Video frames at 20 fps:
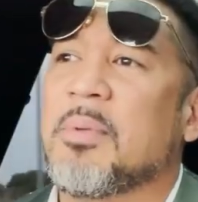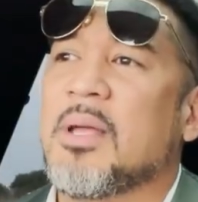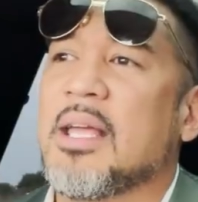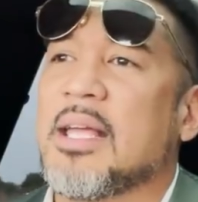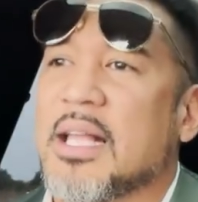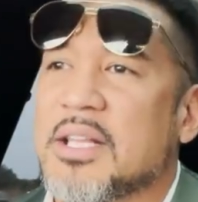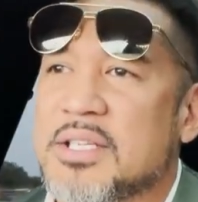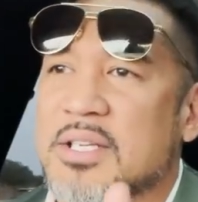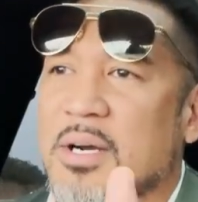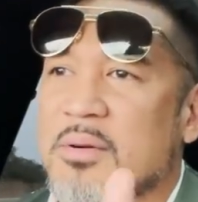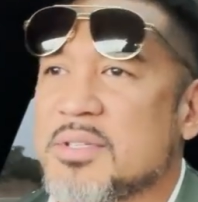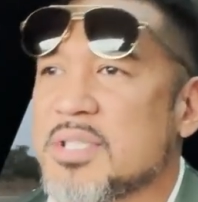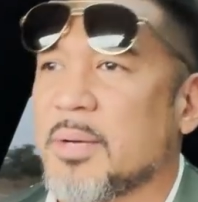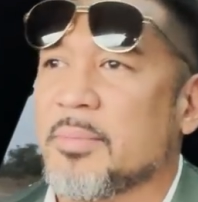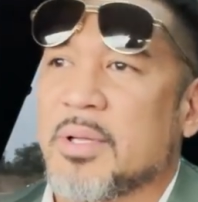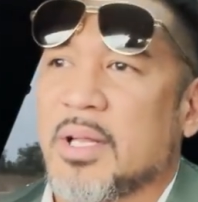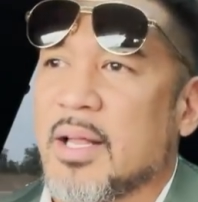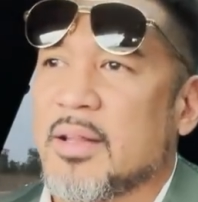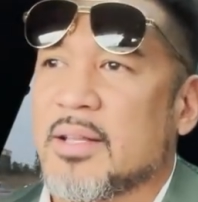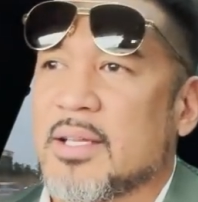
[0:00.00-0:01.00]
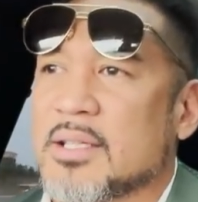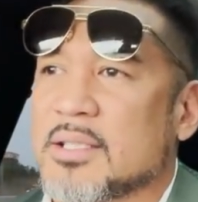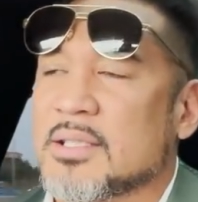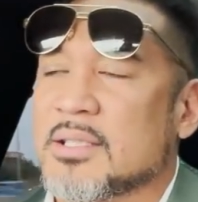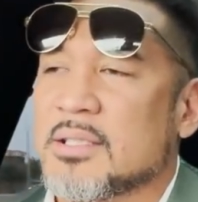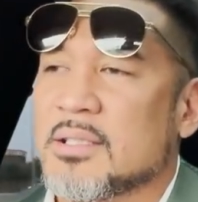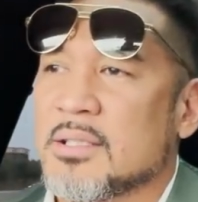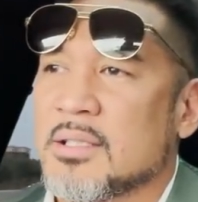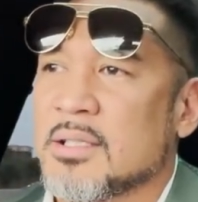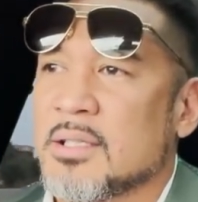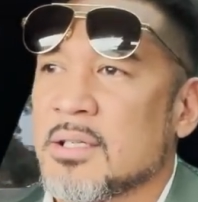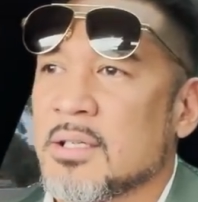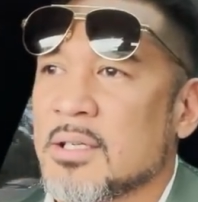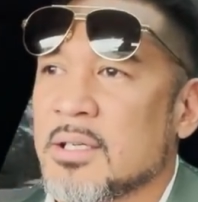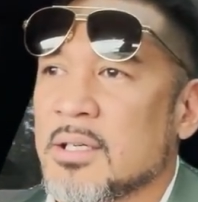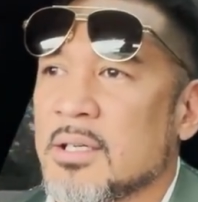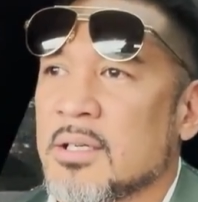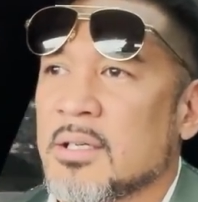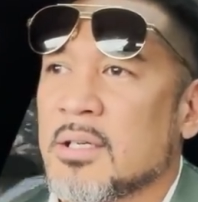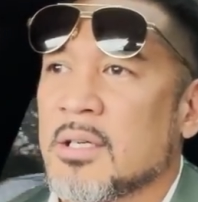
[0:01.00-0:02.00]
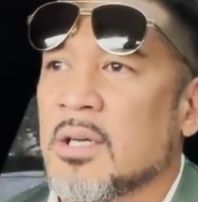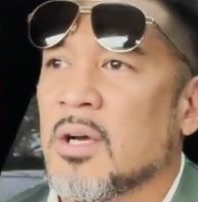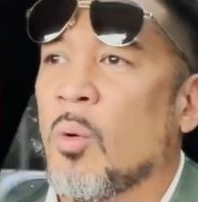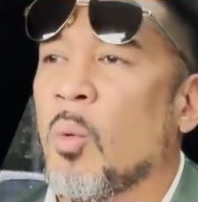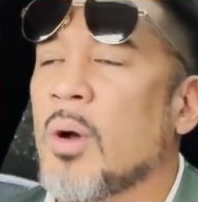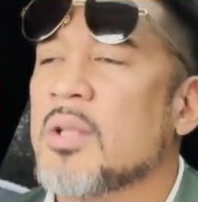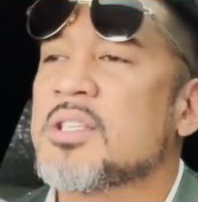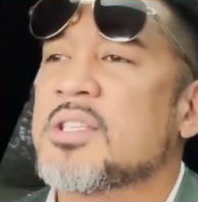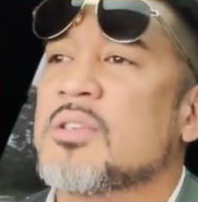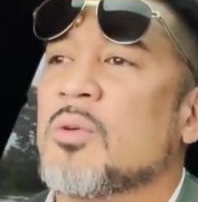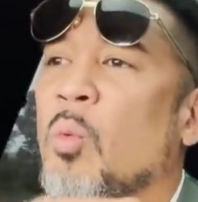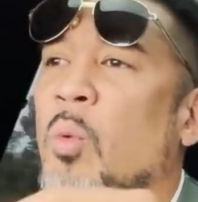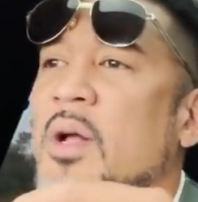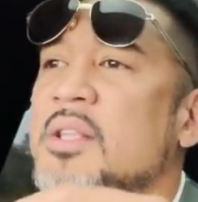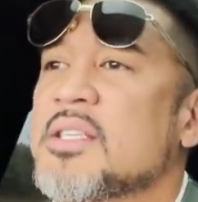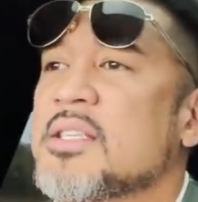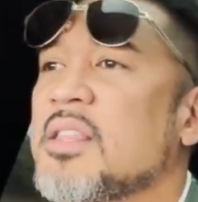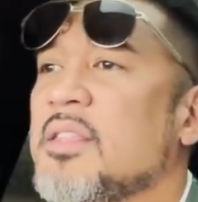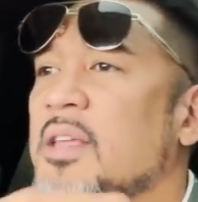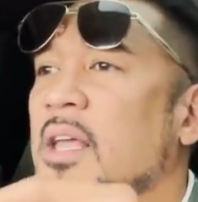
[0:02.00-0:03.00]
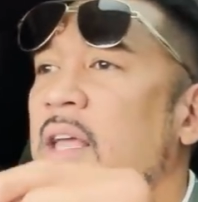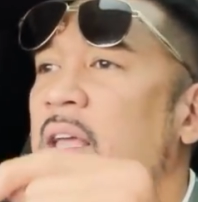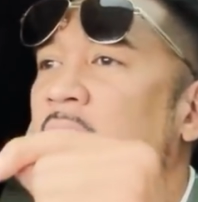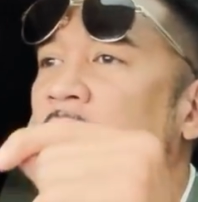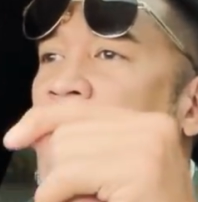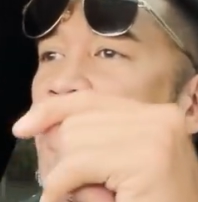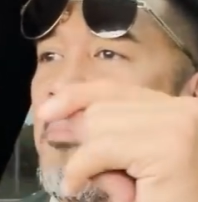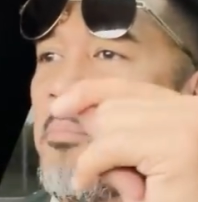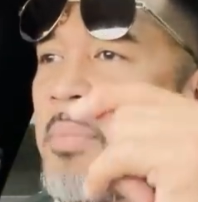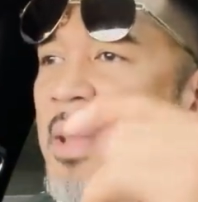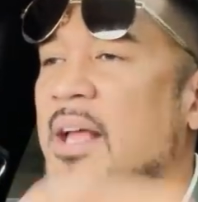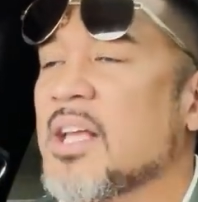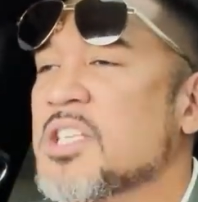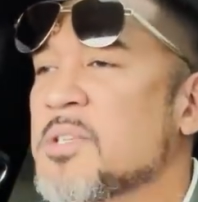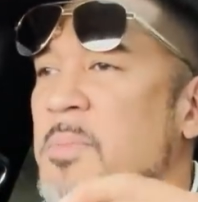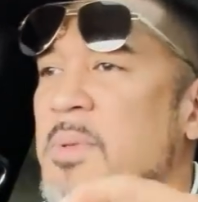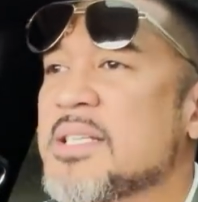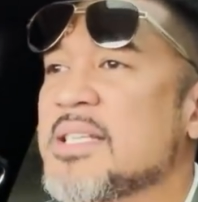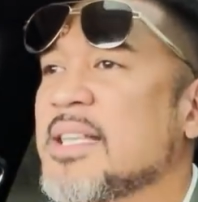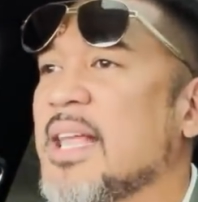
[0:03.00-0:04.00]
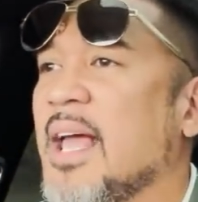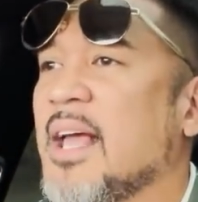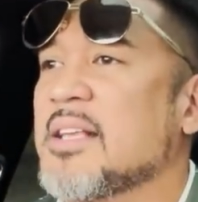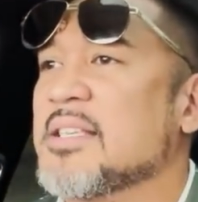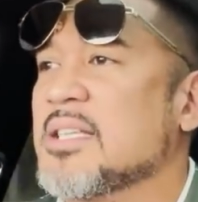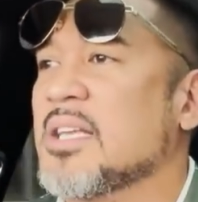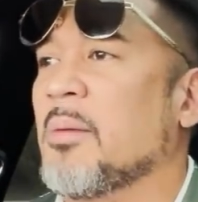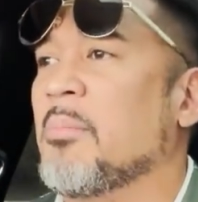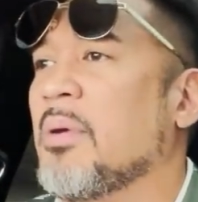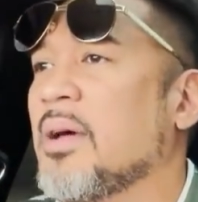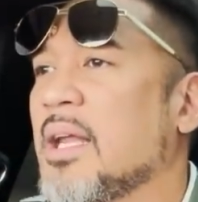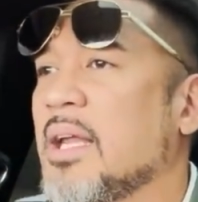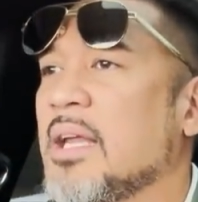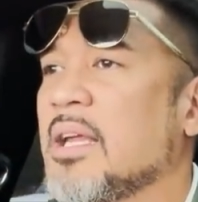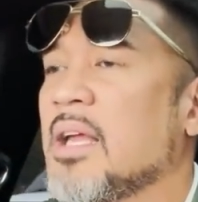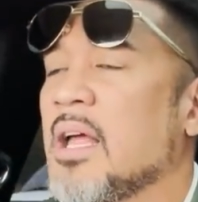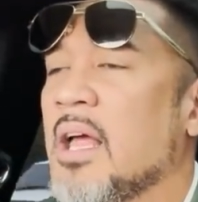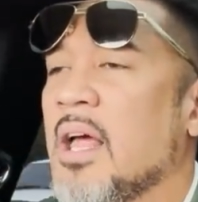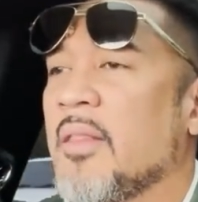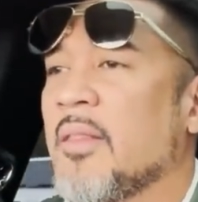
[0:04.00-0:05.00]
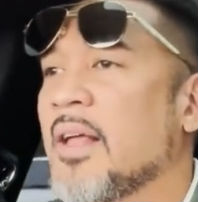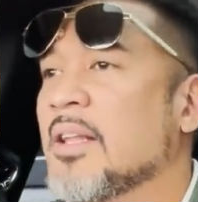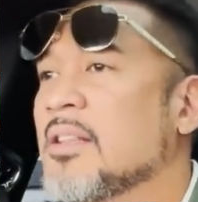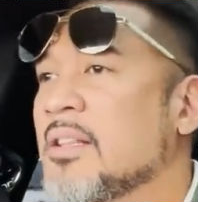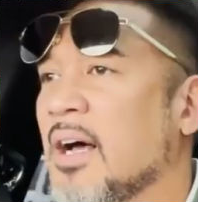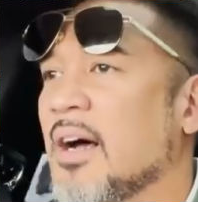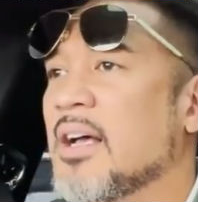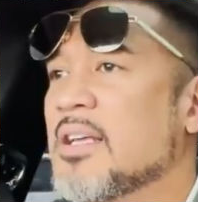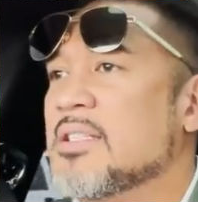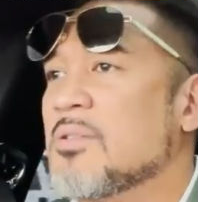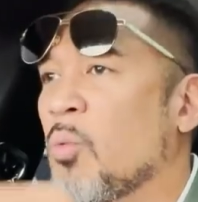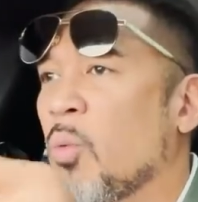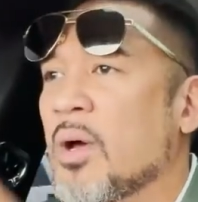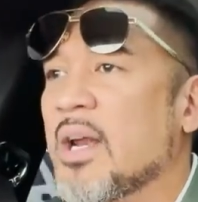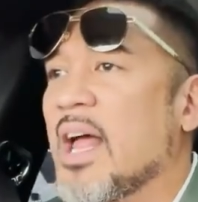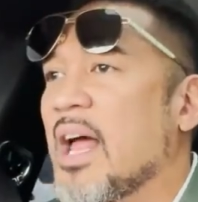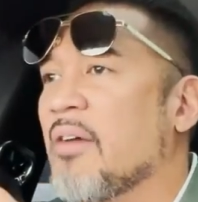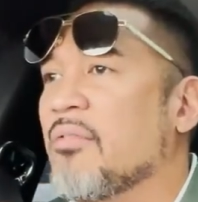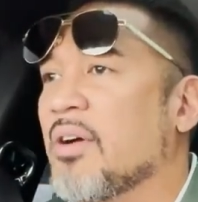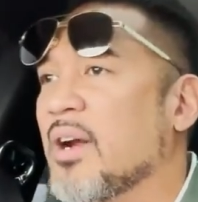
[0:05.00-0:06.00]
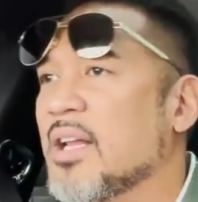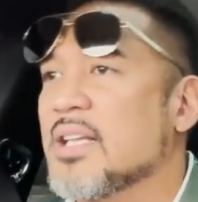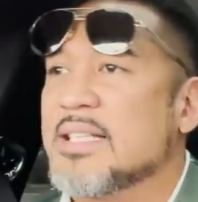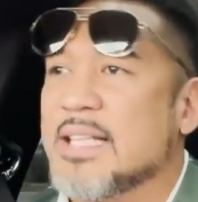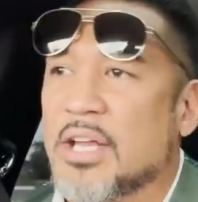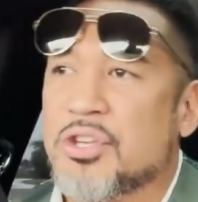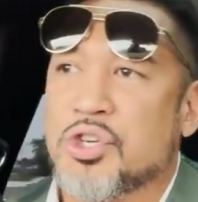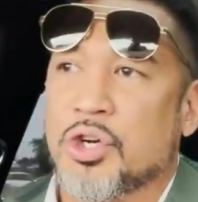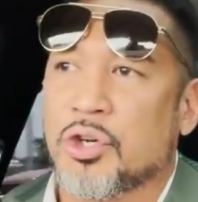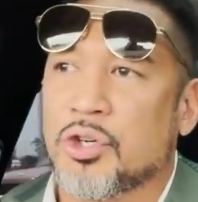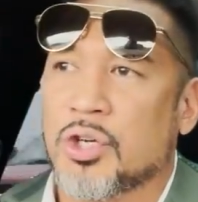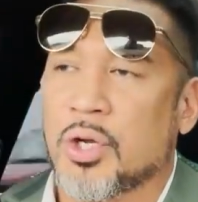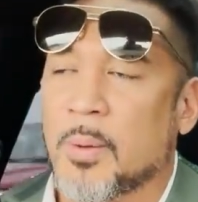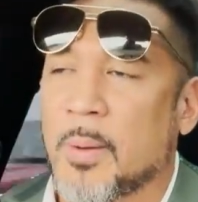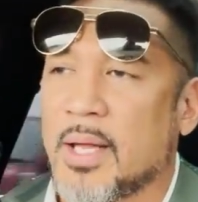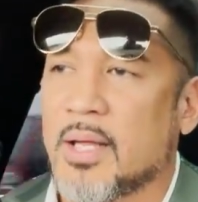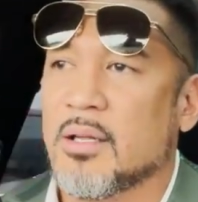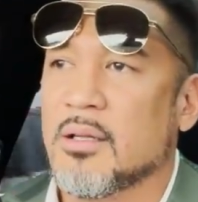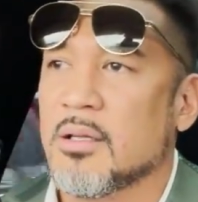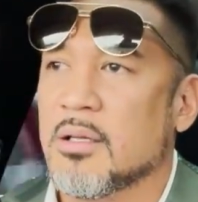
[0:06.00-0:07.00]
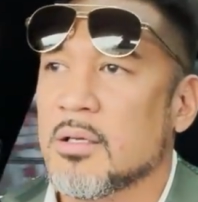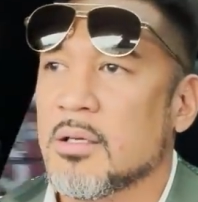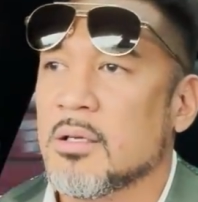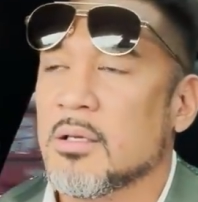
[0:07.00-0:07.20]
me get started in something like this? What's the biggest mistake somebody that does whatever it is that you're doing